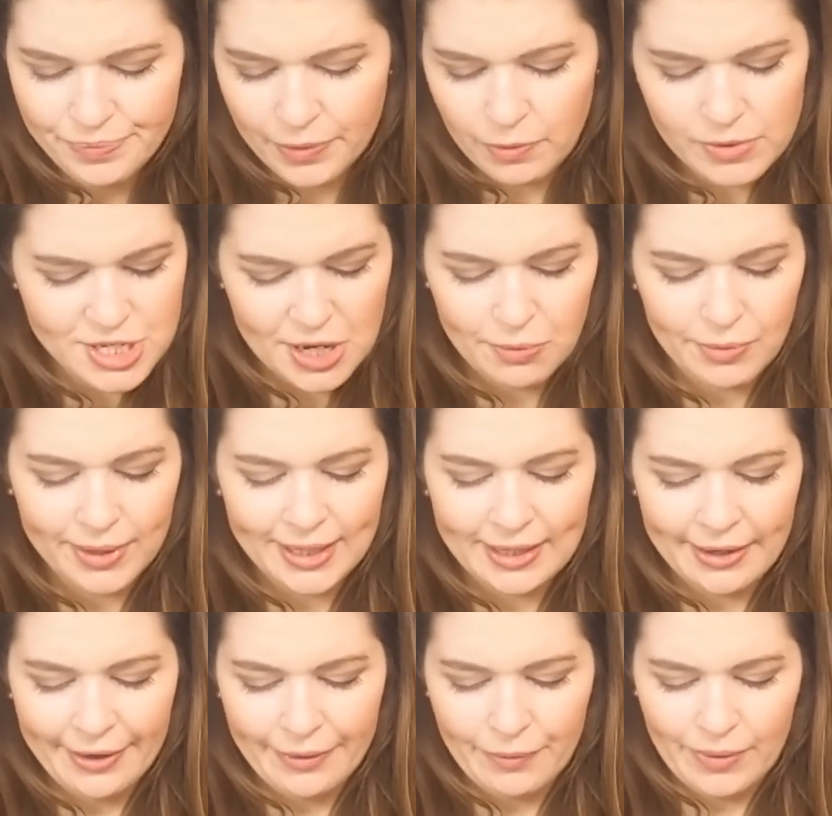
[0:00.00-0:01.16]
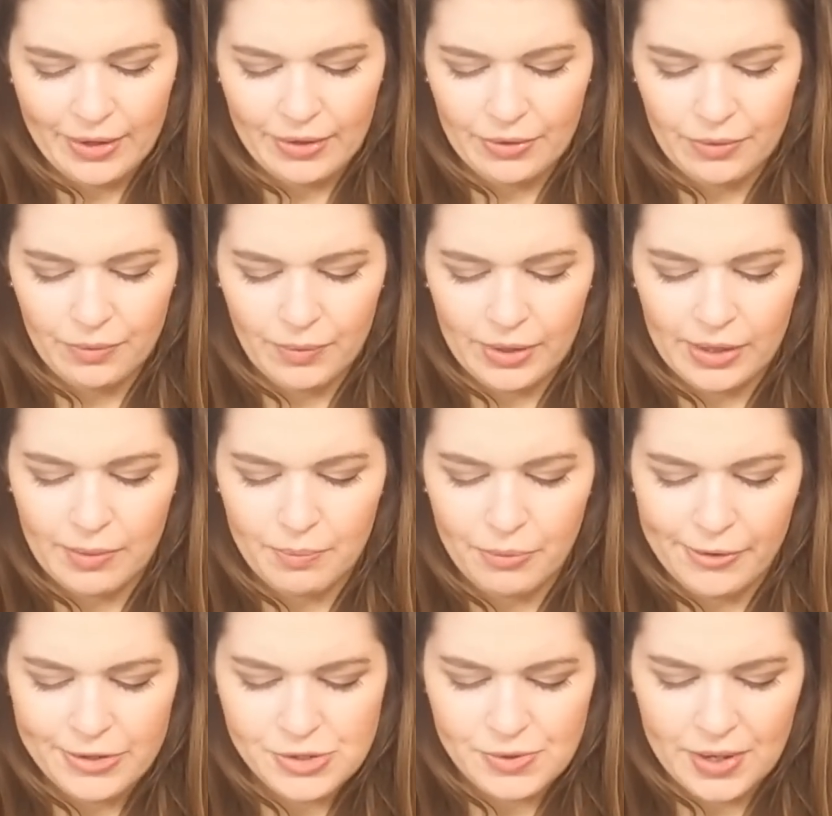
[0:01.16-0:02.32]
which I really like when
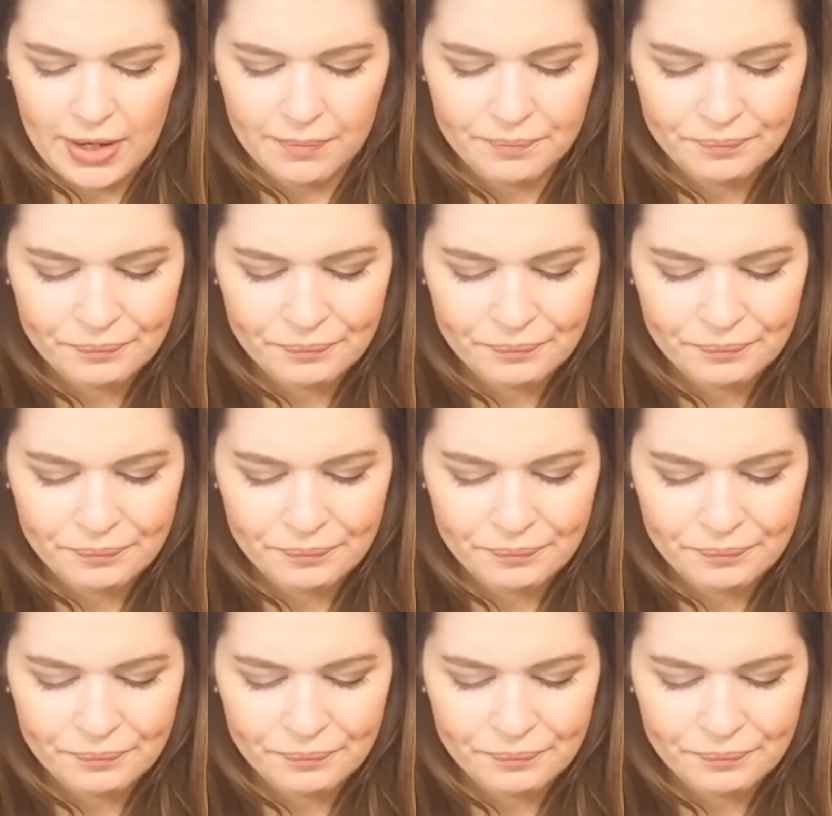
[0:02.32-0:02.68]
embroidering.